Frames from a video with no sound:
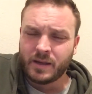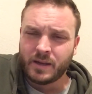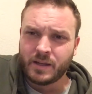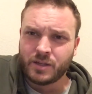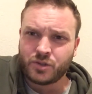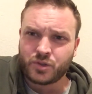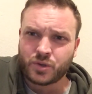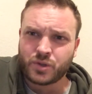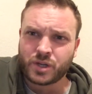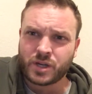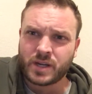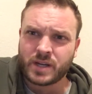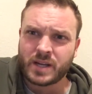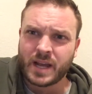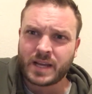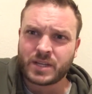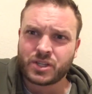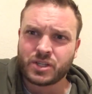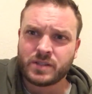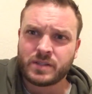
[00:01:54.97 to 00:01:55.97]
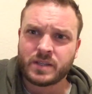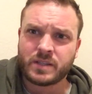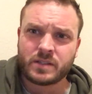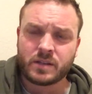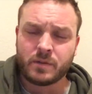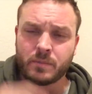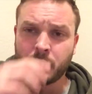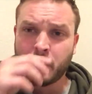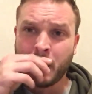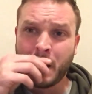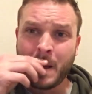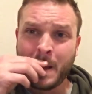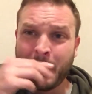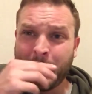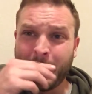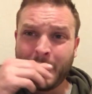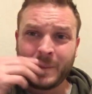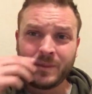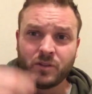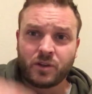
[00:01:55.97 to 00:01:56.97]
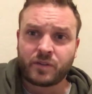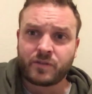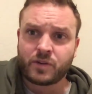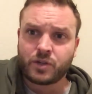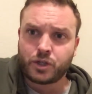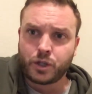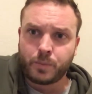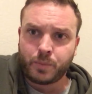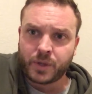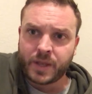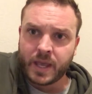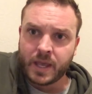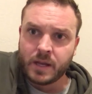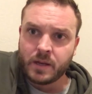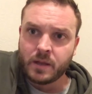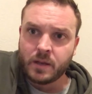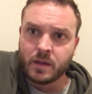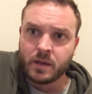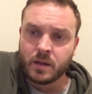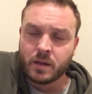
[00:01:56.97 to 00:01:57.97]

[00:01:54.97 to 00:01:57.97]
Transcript: intrusion detection system look for duplicate